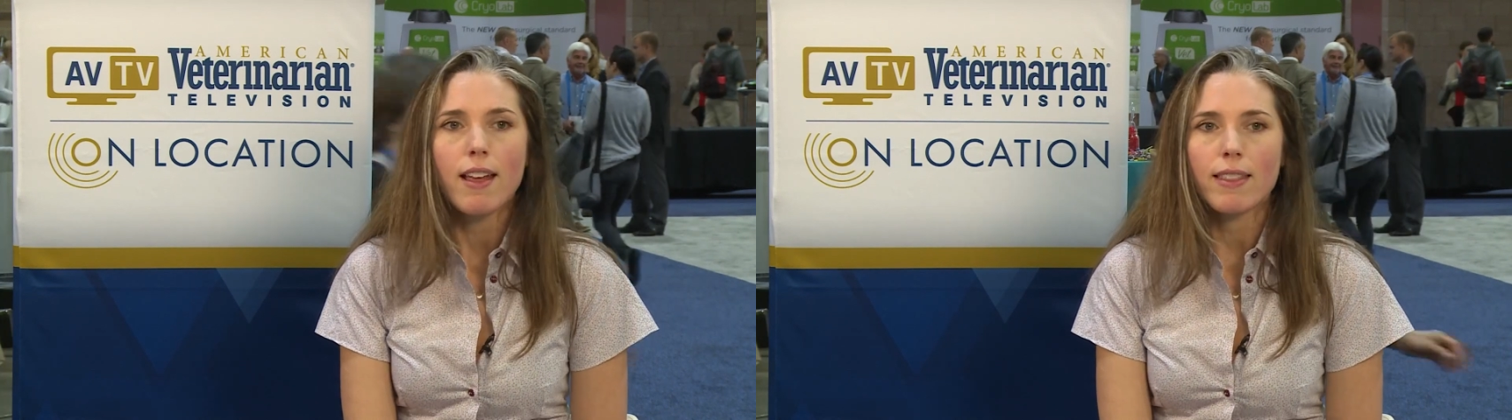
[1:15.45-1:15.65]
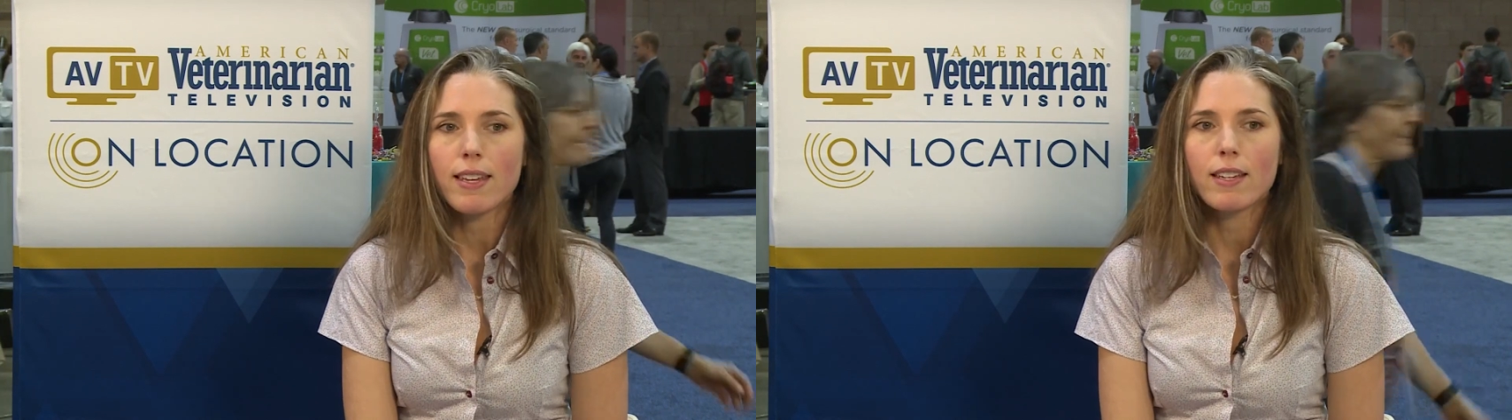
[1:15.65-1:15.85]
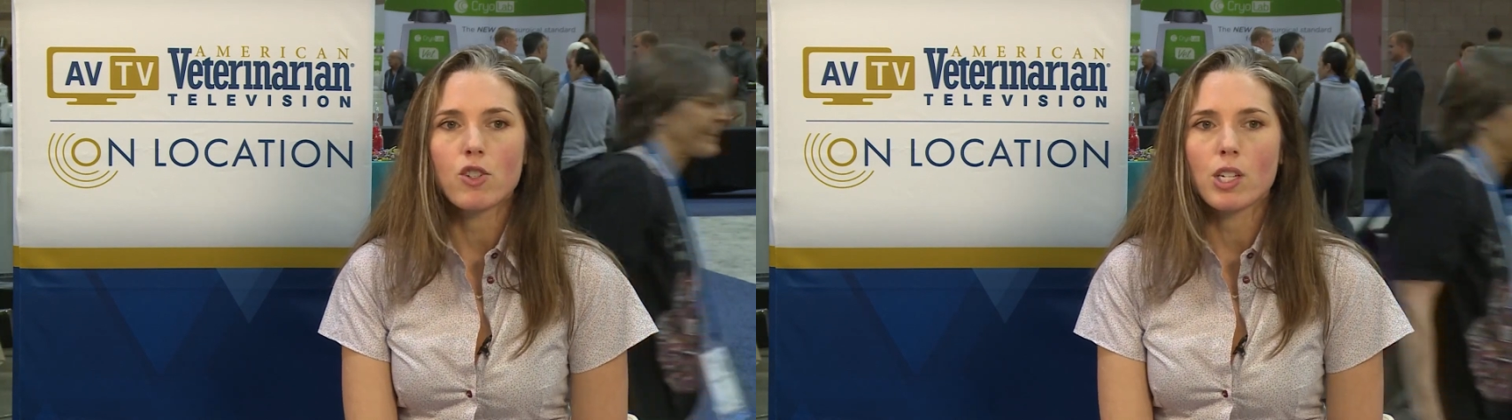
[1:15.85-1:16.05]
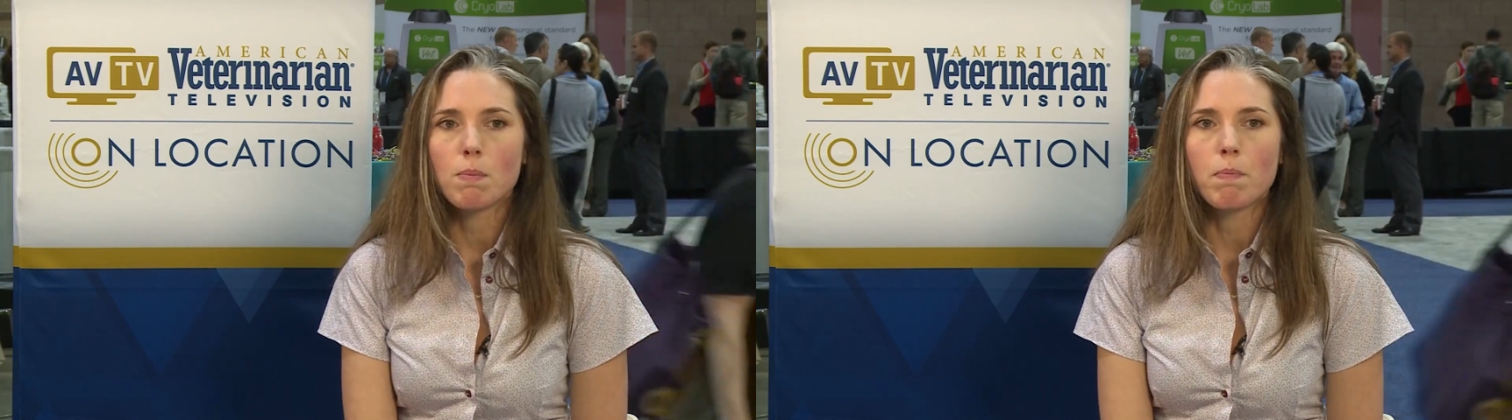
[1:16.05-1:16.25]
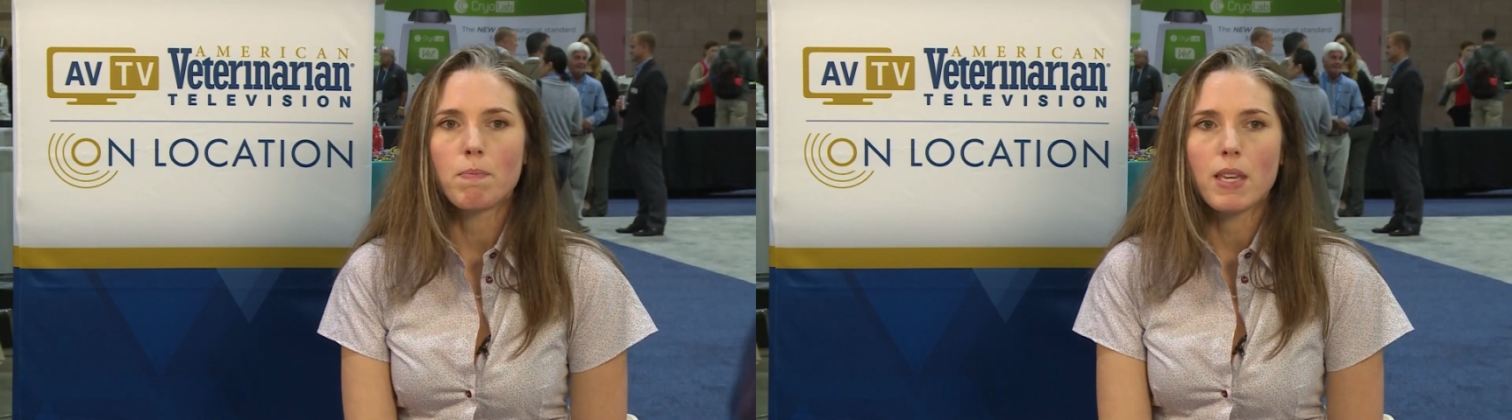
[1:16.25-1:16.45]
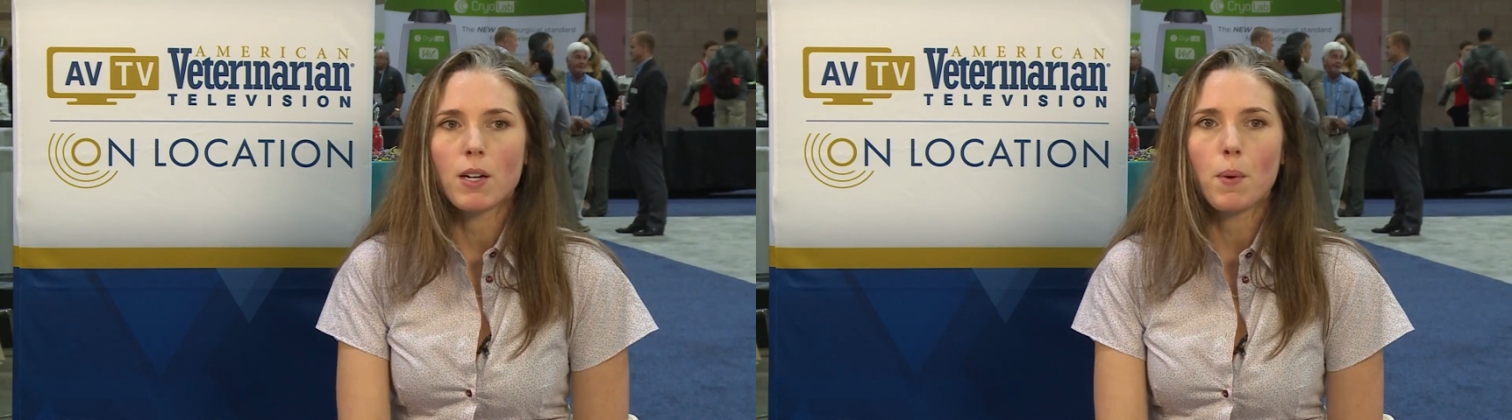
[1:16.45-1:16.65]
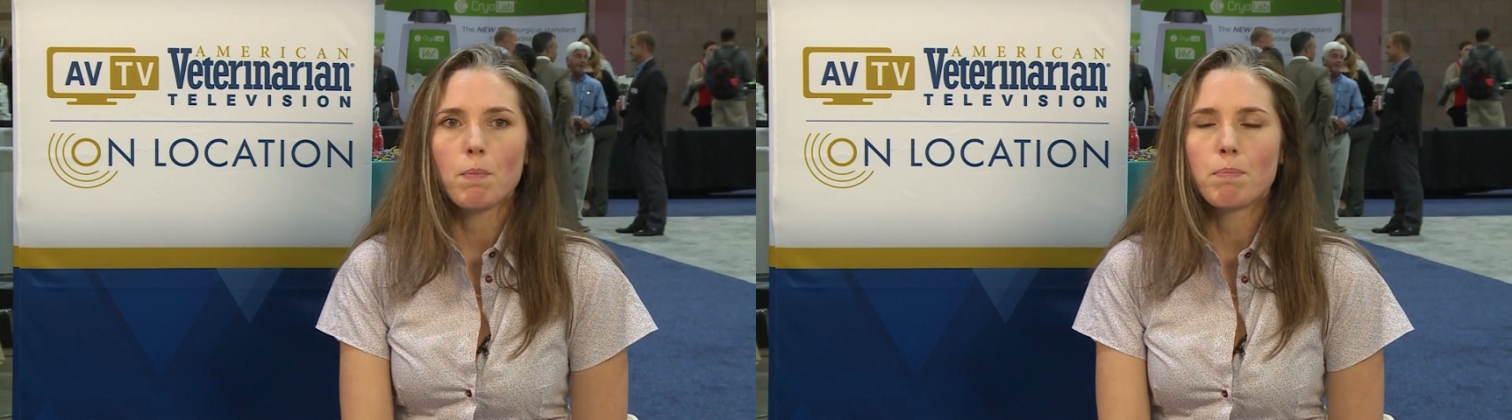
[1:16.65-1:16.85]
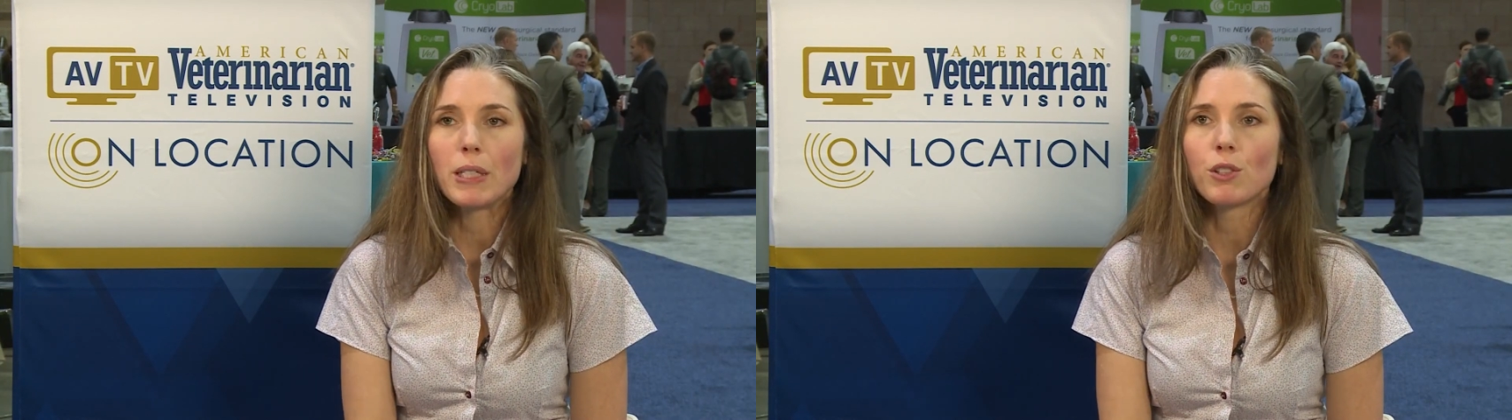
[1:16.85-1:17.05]
They can just, you know,
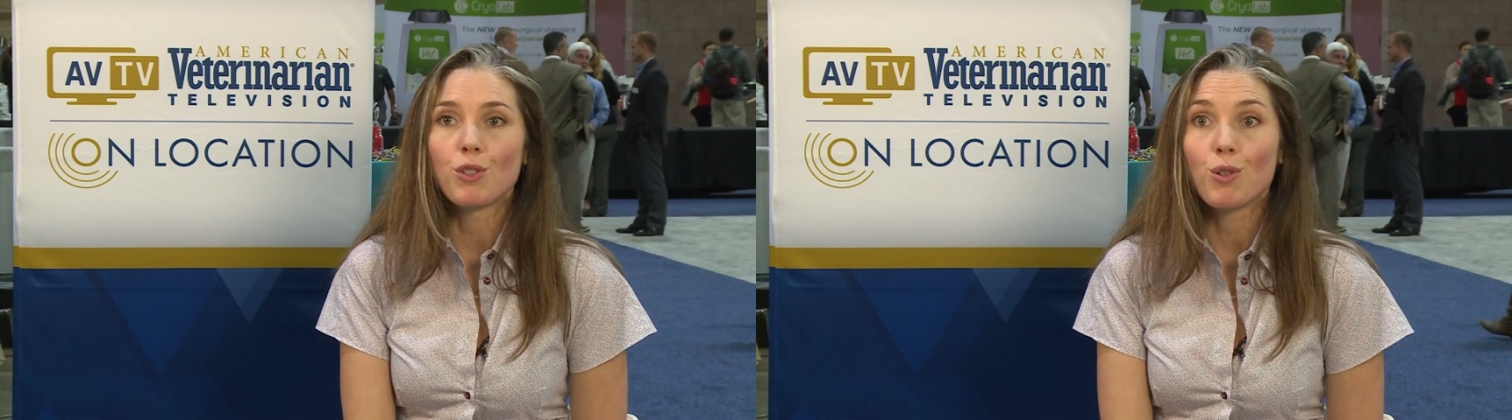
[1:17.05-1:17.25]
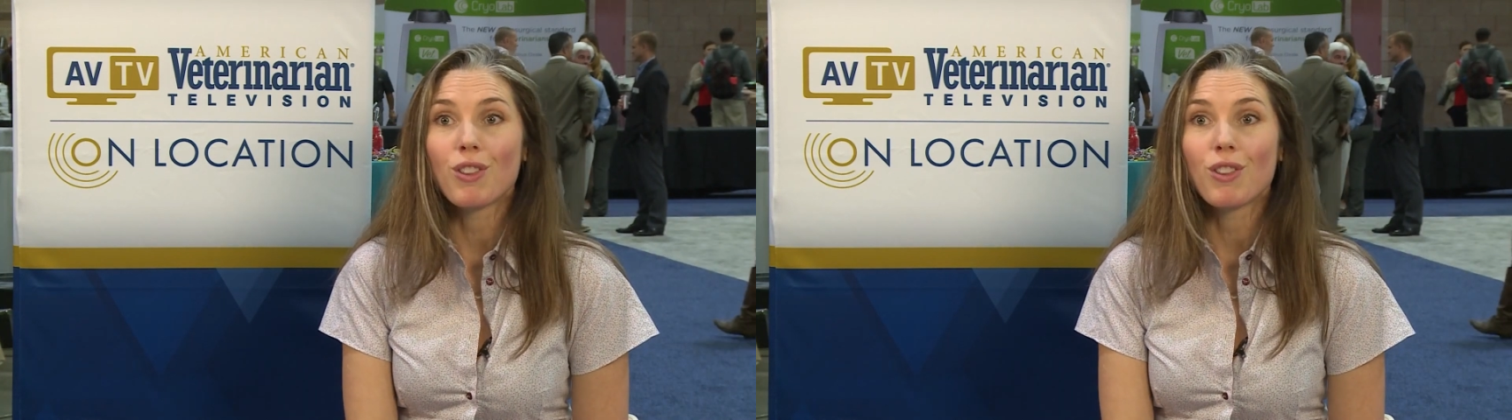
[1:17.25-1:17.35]
build new